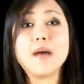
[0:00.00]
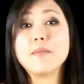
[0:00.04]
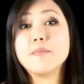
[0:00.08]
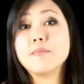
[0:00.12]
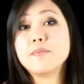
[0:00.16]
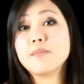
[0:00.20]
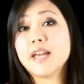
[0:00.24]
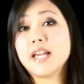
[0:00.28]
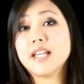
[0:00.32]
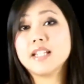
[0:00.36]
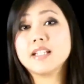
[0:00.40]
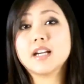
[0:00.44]

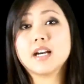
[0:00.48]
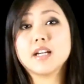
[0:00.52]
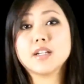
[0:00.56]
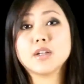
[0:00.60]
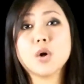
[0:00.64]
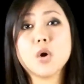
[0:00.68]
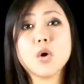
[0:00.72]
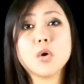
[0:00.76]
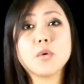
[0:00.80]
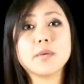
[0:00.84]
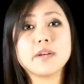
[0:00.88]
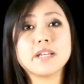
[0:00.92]
May not
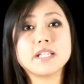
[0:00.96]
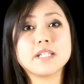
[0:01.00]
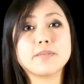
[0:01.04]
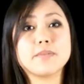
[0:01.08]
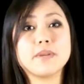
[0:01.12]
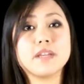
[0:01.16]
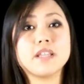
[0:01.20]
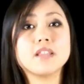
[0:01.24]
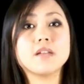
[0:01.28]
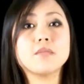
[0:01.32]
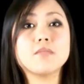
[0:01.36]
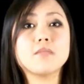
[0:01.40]
always
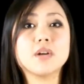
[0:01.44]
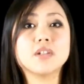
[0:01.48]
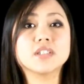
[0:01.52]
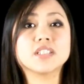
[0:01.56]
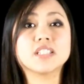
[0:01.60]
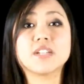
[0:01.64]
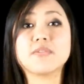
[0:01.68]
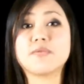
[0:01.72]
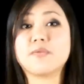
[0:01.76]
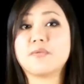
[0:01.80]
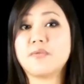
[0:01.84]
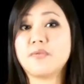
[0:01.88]
be the
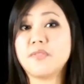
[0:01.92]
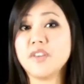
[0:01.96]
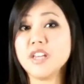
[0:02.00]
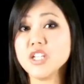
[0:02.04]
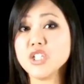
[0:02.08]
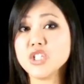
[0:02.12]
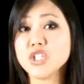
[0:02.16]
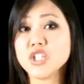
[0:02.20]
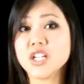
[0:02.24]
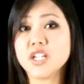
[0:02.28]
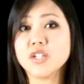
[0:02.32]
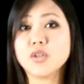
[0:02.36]
most
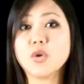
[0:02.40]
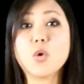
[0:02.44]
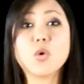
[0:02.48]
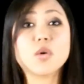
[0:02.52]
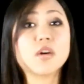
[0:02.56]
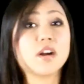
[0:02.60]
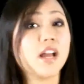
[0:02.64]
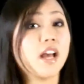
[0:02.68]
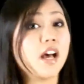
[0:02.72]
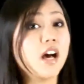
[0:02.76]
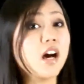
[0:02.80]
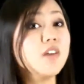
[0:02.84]
efficient or
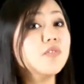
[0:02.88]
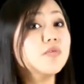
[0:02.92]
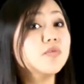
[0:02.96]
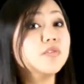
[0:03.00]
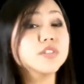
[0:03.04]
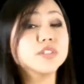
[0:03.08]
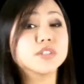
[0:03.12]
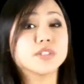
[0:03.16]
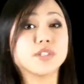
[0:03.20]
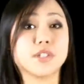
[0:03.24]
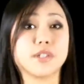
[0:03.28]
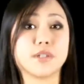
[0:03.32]

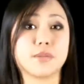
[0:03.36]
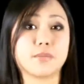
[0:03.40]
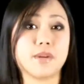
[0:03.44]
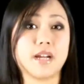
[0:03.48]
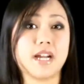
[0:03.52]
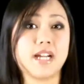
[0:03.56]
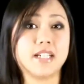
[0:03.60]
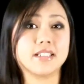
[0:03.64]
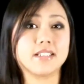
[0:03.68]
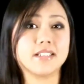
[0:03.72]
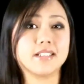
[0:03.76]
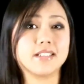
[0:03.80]
helpful to your
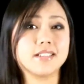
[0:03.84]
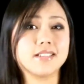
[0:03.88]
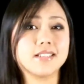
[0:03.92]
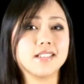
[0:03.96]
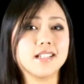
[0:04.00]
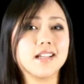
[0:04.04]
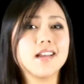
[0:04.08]
practice.